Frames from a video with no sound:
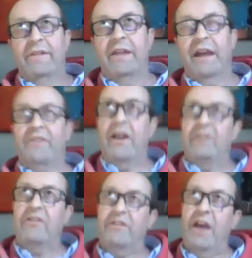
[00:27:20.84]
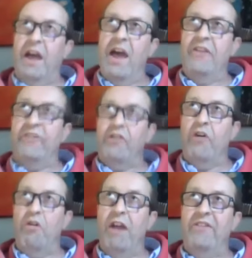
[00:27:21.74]
Thanks, Alex.
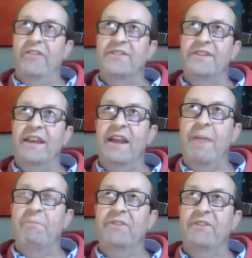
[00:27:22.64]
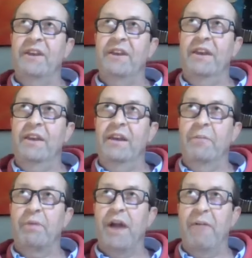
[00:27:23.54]
So it's CMC
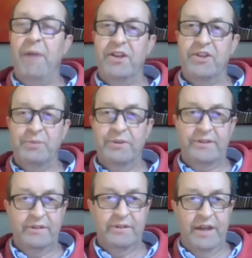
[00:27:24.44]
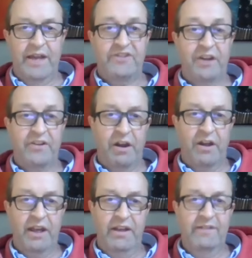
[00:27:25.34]
Brand Management
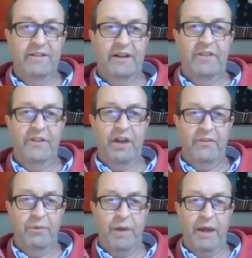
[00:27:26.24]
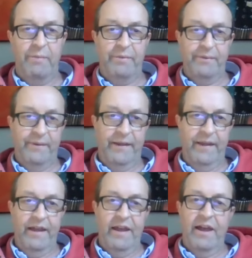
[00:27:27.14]
.ie on the web.
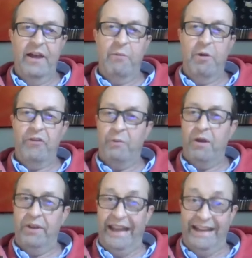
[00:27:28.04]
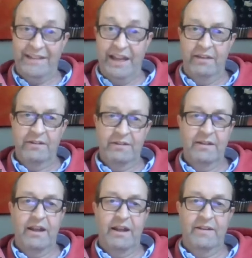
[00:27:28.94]
I'm also on LinkedIn,
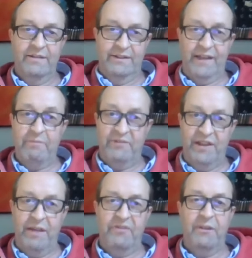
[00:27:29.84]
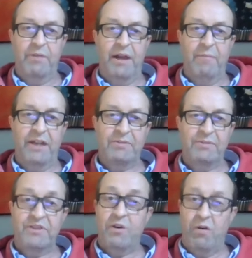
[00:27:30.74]
the same CMC Brand
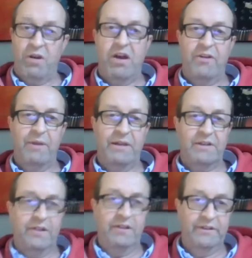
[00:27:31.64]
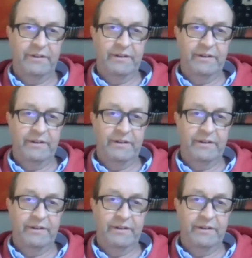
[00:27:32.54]
Management, or Conor McDonald,